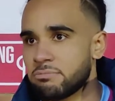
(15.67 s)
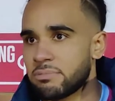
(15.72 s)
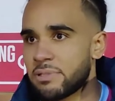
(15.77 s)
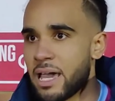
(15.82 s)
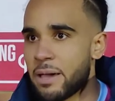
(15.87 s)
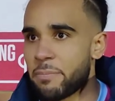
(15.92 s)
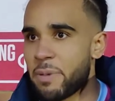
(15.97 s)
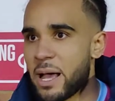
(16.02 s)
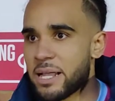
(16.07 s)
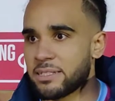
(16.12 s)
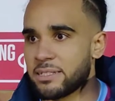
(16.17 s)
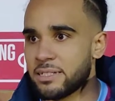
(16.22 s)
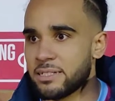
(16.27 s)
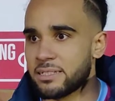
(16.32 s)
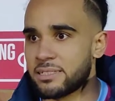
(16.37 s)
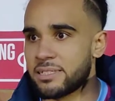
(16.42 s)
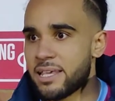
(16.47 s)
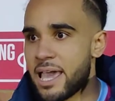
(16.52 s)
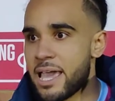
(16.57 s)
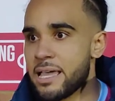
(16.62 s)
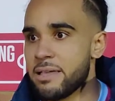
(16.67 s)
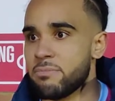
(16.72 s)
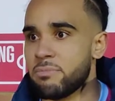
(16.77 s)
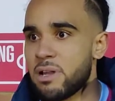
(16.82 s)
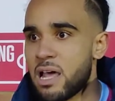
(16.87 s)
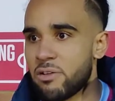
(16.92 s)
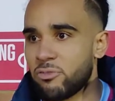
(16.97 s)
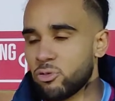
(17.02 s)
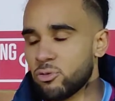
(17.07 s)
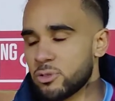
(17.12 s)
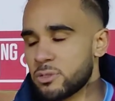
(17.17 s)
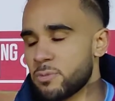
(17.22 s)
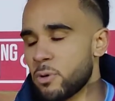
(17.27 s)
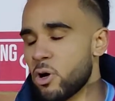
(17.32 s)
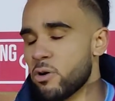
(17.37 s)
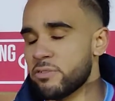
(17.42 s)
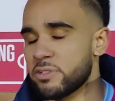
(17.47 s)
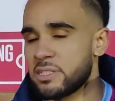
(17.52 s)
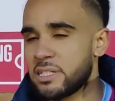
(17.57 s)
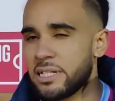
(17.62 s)
get back to the same levels, but
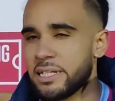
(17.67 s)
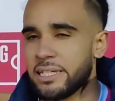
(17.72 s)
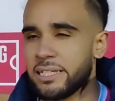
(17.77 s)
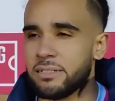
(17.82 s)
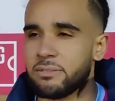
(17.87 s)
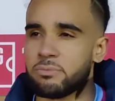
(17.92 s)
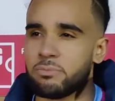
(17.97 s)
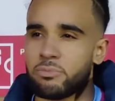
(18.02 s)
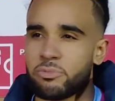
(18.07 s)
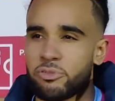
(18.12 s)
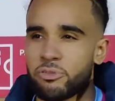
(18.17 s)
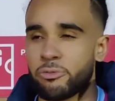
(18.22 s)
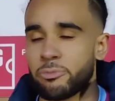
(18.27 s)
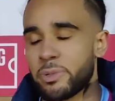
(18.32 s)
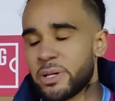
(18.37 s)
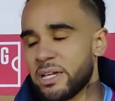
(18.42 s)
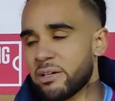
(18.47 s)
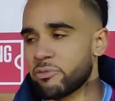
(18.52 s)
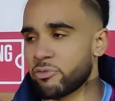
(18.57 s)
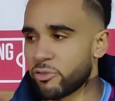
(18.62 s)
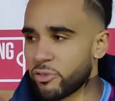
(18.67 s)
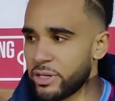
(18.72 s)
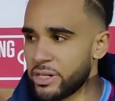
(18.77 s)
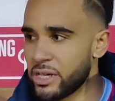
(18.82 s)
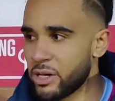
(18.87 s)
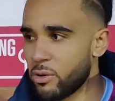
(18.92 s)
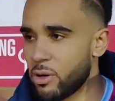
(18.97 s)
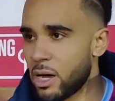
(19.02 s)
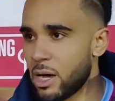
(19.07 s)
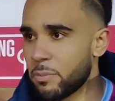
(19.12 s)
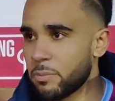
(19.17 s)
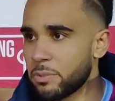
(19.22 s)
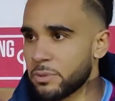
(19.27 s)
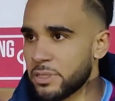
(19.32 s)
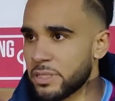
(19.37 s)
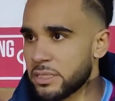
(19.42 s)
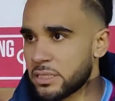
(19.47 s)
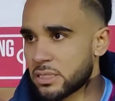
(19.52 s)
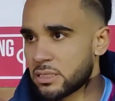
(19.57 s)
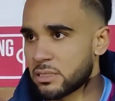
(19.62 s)
obviously being 3-0 up
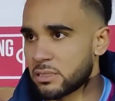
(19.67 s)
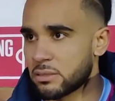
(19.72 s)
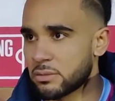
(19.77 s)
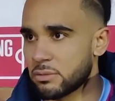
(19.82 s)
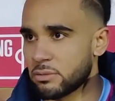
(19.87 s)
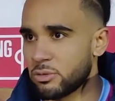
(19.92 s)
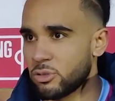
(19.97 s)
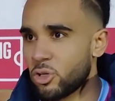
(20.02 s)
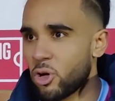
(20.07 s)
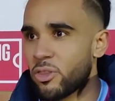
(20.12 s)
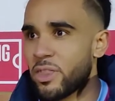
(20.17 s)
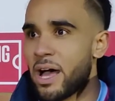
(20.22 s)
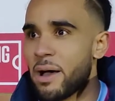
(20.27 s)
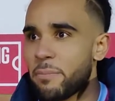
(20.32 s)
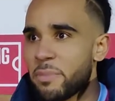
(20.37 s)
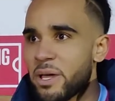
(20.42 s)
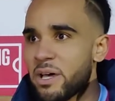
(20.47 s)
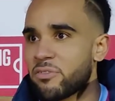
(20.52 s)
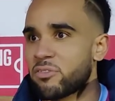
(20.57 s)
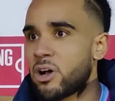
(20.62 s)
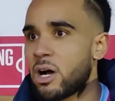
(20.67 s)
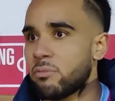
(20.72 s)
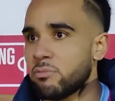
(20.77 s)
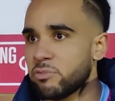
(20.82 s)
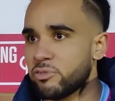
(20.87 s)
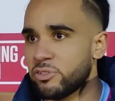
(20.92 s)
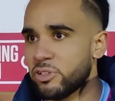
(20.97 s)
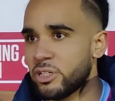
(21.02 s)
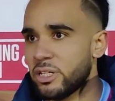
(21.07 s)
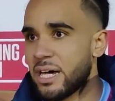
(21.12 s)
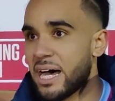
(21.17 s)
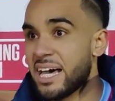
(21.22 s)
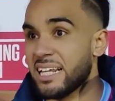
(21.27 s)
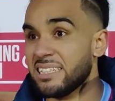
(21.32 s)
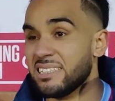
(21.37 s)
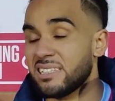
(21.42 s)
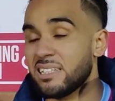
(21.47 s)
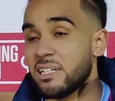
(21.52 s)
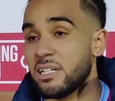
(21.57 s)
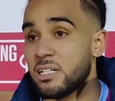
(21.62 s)
is that bit of comfort
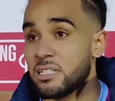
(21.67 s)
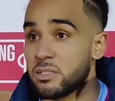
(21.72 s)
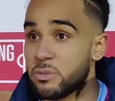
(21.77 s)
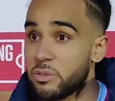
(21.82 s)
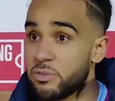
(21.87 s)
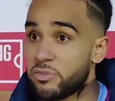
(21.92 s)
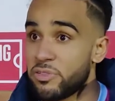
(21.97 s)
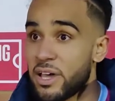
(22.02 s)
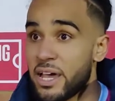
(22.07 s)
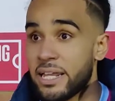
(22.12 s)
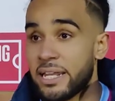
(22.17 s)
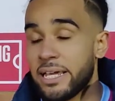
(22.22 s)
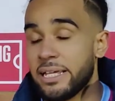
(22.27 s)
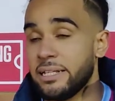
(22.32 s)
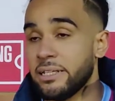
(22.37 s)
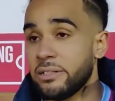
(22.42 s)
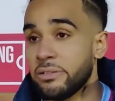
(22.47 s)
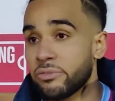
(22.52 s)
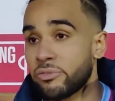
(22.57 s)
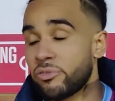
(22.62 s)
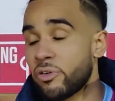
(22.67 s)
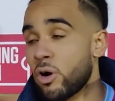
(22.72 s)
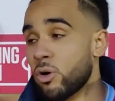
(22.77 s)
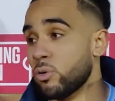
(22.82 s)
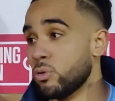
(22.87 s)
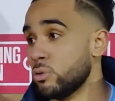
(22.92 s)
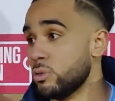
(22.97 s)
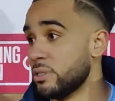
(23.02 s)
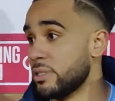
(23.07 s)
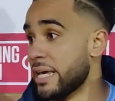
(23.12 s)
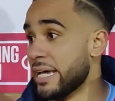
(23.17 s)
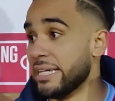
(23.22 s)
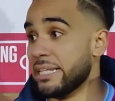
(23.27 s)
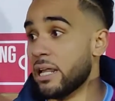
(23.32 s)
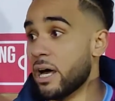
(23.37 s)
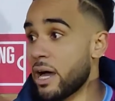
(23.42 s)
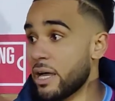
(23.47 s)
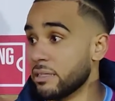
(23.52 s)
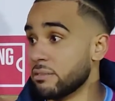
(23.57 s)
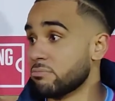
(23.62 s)
and to be fair they didn't fall. they
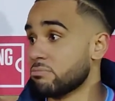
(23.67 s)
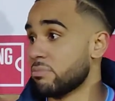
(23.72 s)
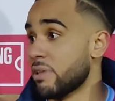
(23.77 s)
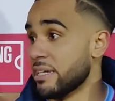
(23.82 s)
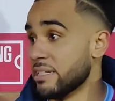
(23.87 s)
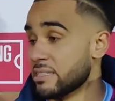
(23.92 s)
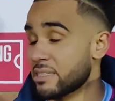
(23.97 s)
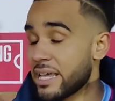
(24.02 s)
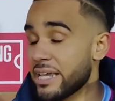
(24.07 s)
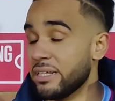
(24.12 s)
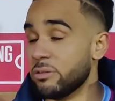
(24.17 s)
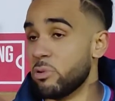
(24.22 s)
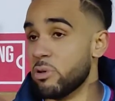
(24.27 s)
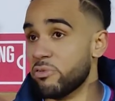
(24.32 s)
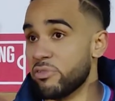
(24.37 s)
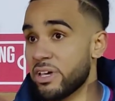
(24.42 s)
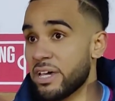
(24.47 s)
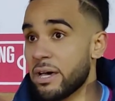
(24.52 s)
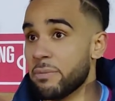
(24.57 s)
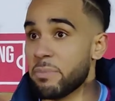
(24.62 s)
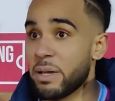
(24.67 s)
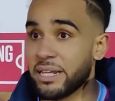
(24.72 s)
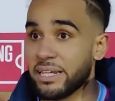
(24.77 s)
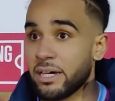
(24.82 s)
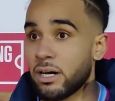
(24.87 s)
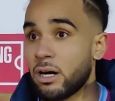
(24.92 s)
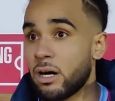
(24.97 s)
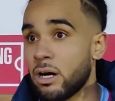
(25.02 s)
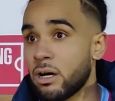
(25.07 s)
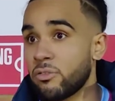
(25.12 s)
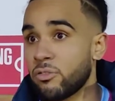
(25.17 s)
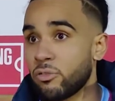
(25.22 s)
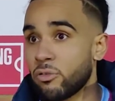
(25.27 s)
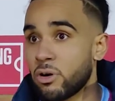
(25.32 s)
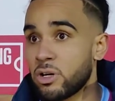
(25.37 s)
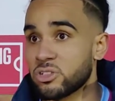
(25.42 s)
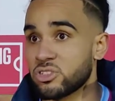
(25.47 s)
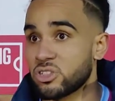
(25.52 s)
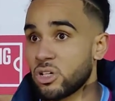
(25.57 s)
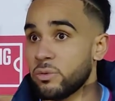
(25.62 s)
like they stayed with it and made it hard for
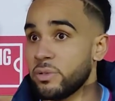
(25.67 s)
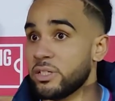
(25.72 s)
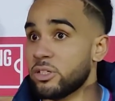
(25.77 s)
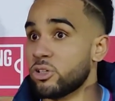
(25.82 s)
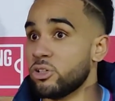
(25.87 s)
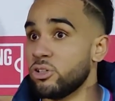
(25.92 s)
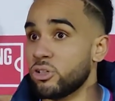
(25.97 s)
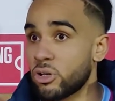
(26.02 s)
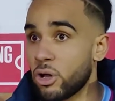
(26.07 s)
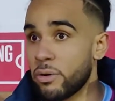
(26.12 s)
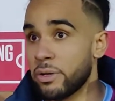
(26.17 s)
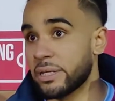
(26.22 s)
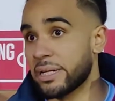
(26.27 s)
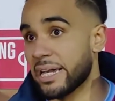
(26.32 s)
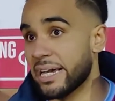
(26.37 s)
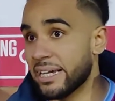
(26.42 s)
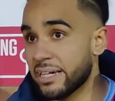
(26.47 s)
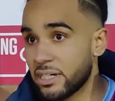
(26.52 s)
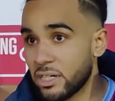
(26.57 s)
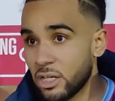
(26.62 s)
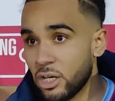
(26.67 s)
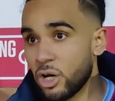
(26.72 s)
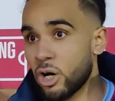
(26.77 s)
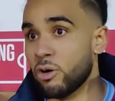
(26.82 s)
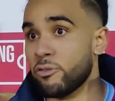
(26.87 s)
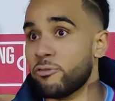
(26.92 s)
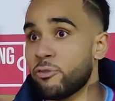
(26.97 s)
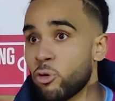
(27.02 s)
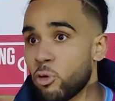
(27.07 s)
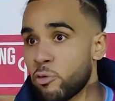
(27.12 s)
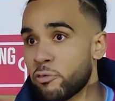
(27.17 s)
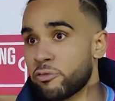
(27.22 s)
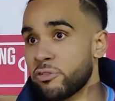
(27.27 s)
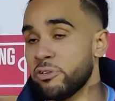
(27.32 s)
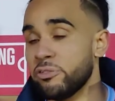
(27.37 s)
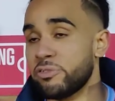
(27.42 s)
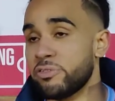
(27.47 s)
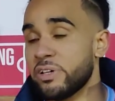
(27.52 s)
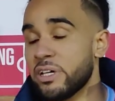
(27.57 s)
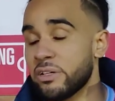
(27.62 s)
us so we couldn't go and get a fourth
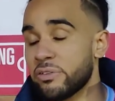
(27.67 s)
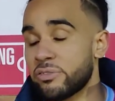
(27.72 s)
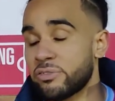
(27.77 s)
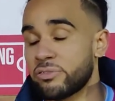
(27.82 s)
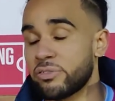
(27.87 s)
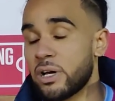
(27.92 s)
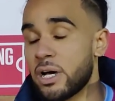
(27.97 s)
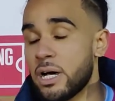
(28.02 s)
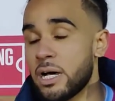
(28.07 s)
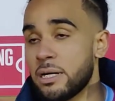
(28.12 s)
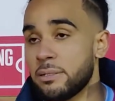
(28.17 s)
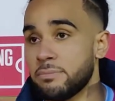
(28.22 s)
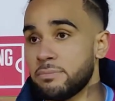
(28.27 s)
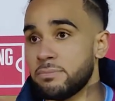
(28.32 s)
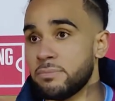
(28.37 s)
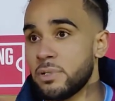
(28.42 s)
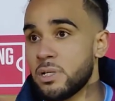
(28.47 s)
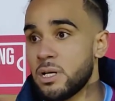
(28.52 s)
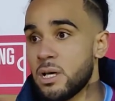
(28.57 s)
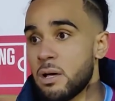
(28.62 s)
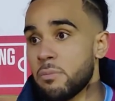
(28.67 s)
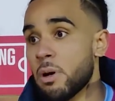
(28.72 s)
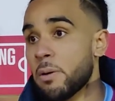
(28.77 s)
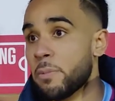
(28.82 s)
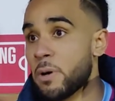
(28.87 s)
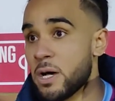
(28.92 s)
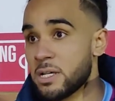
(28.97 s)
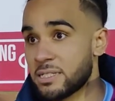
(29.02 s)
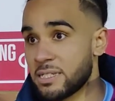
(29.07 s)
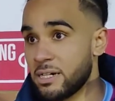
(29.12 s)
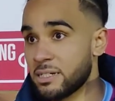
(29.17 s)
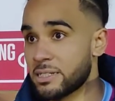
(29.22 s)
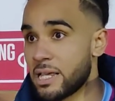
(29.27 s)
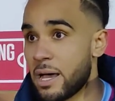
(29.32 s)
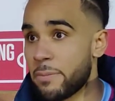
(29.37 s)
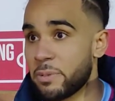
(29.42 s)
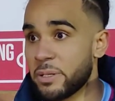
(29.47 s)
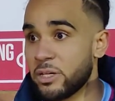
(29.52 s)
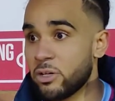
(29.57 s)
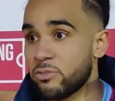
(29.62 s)
and fifth. Um, but personally, I was
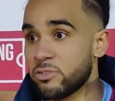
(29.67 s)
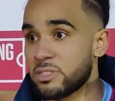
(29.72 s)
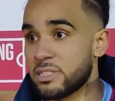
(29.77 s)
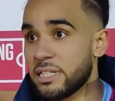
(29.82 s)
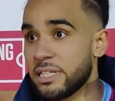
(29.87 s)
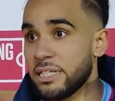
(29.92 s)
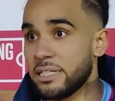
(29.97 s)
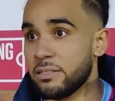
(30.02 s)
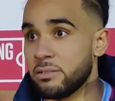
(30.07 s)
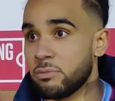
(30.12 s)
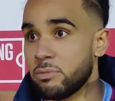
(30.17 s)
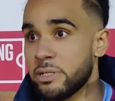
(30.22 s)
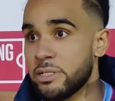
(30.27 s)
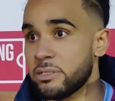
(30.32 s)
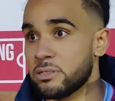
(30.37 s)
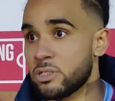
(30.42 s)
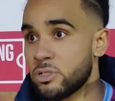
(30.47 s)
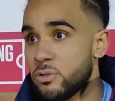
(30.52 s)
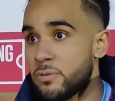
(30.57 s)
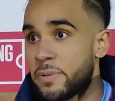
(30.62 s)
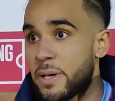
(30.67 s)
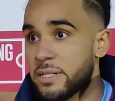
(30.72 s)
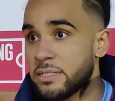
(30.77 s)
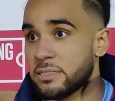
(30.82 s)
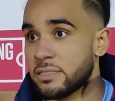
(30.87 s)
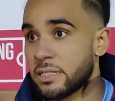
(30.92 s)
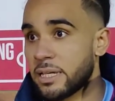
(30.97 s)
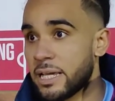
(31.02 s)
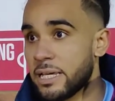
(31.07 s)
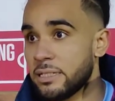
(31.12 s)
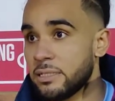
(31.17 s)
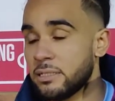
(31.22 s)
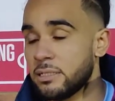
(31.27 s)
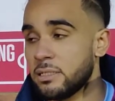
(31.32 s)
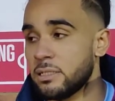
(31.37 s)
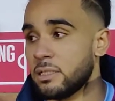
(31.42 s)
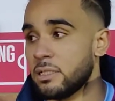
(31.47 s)
happy, obviously, winning two pens again.